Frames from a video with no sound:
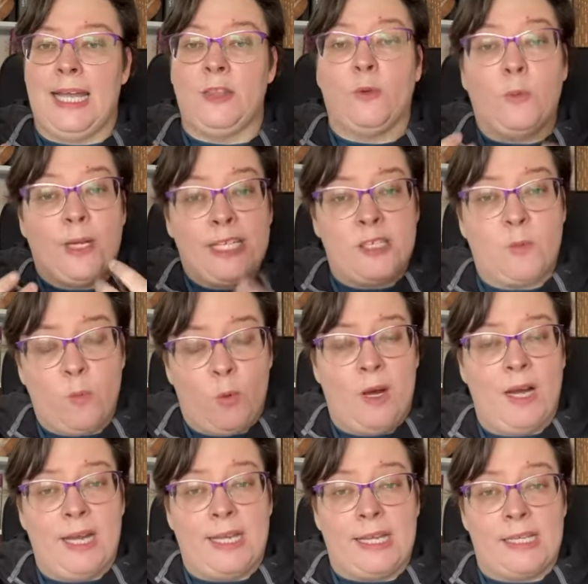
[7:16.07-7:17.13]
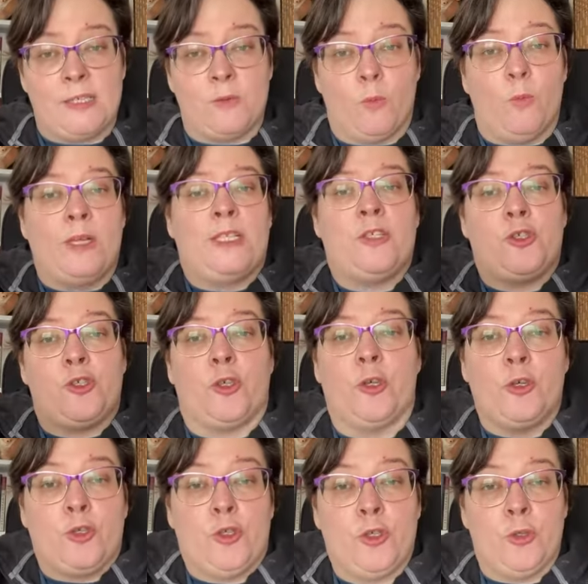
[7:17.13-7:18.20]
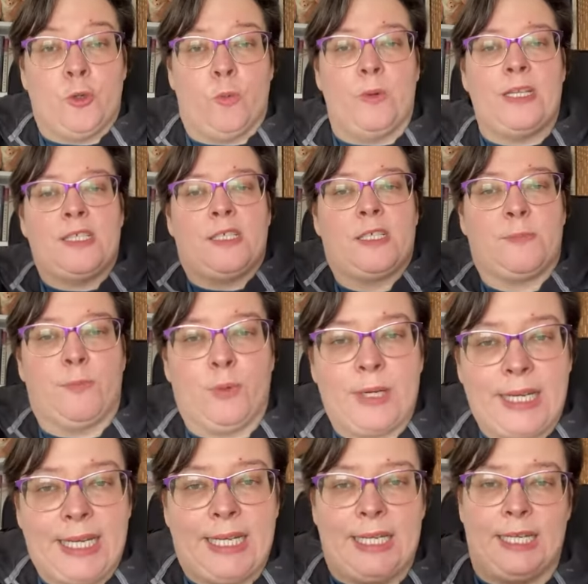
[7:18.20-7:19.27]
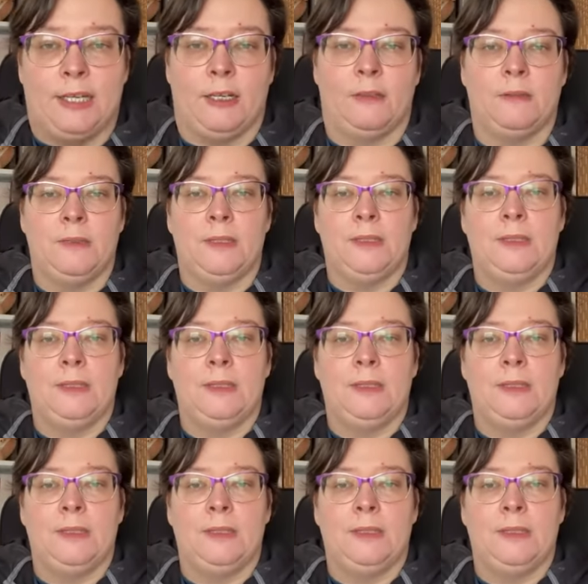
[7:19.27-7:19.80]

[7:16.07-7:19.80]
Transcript: And the reason why is, what does sugar do? What is this bringing here?